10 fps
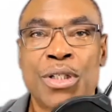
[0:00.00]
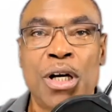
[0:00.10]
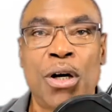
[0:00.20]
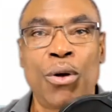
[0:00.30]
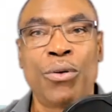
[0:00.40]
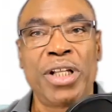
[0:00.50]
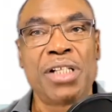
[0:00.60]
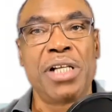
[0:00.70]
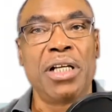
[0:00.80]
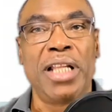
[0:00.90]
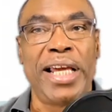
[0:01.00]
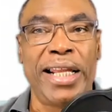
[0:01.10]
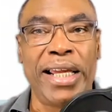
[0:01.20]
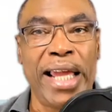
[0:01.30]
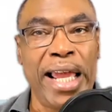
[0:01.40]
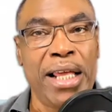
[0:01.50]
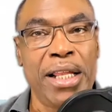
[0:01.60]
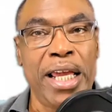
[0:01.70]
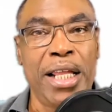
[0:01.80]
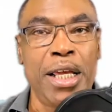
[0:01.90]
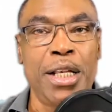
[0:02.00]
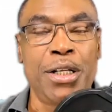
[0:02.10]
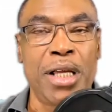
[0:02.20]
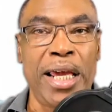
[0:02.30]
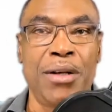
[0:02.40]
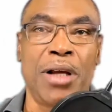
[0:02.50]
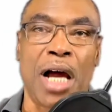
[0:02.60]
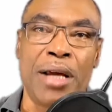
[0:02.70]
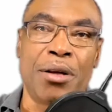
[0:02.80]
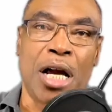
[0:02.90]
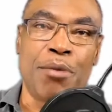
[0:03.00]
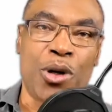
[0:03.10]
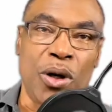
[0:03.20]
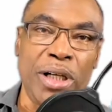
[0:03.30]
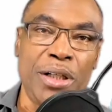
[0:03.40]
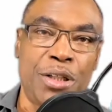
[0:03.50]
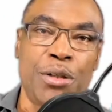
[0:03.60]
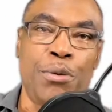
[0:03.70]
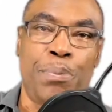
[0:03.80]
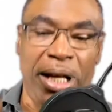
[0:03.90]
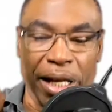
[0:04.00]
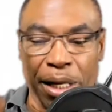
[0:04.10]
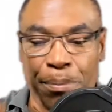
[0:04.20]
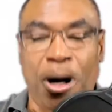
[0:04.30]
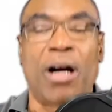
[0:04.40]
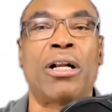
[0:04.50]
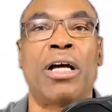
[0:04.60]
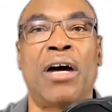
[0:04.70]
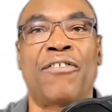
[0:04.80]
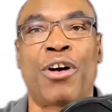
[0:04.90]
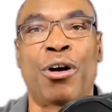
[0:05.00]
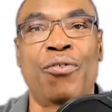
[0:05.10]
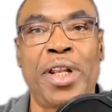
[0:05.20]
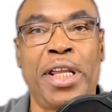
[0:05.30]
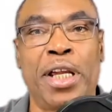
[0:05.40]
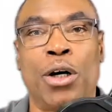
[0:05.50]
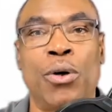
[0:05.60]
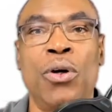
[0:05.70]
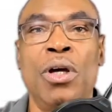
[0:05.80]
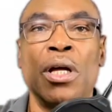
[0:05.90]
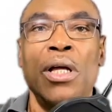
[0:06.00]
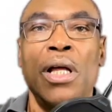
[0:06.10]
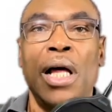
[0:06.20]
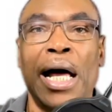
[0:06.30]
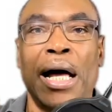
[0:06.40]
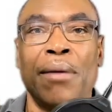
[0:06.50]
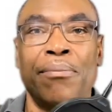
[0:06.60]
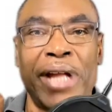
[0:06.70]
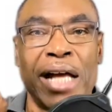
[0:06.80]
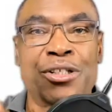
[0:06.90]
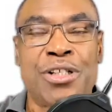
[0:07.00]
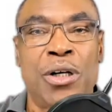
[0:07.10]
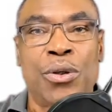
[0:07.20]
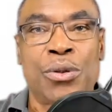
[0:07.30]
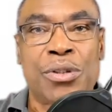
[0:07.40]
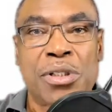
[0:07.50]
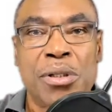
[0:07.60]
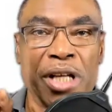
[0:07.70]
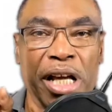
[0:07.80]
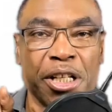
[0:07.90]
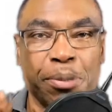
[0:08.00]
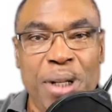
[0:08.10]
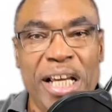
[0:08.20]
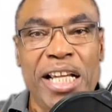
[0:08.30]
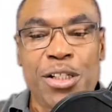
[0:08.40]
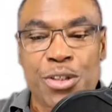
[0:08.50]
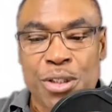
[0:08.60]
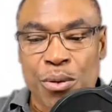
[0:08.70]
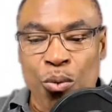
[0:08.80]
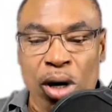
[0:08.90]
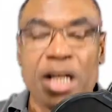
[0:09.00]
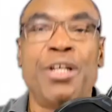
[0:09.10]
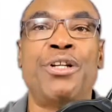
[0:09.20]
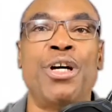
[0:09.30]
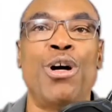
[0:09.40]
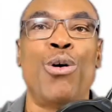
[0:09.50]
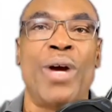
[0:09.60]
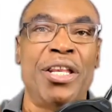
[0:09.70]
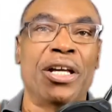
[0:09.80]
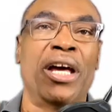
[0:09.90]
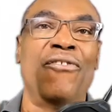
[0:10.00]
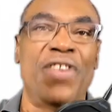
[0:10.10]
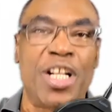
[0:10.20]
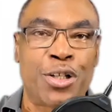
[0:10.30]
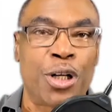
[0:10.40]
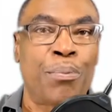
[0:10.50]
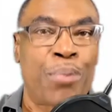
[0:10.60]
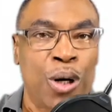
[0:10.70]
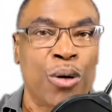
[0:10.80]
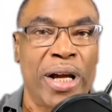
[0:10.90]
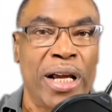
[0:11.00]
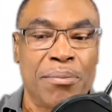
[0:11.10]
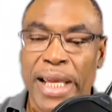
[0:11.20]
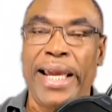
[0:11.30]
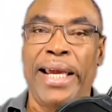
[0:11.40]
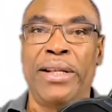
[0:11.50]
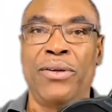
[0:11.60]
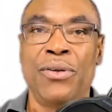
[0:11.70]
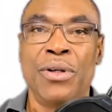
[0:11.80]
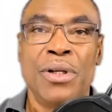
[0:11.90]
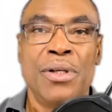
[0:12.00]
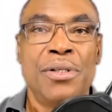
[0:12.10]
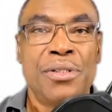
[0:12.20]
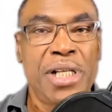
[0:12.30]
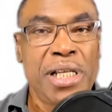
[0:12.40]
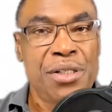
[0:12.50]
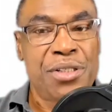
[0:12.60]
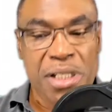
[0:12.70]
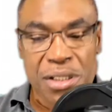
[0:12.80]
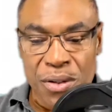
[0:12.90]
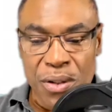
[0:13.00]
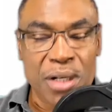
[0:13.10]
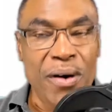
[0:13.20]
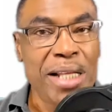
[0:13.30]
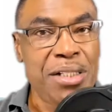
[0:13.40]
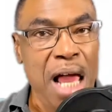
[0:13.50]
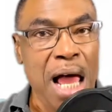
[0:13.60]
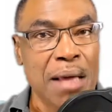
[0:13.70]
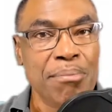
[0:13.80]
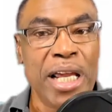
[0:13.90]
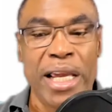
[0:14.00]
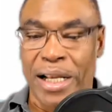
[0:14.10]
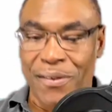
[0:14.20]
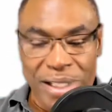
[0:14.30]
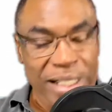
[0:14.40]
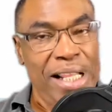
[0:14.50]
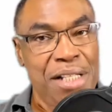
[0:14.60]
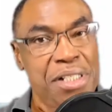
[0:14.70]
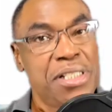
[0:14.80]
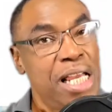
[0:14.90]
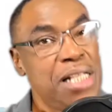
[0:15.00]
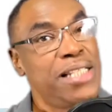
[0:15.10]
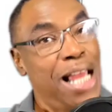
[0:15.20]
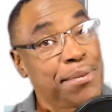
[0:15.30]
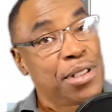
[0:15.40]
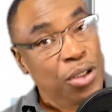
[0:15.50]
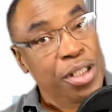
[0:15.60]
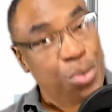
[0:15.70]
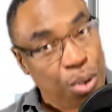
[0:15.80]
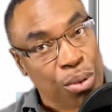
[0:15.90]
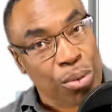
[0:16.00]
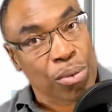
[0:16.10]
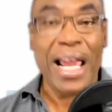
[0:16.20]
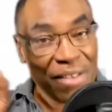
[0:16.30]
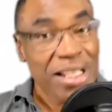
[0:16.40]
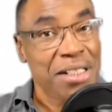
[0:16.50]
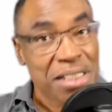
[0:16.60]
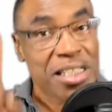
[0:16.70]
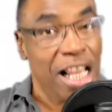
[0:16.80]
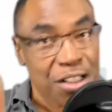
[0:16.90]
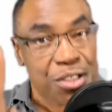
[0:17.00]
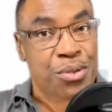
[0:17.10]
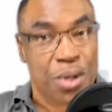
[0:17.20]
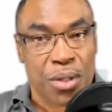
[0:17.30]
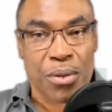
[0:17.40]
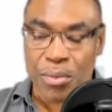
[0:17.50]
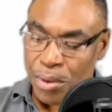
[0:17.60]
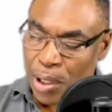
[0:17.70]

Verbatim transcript: So this young lady, and and and and I, am going to play part of her video um, that shows she explains what you do in the conventional program, and she she's doing a great job, and everything that she says is absolutely true. Everything she says is true,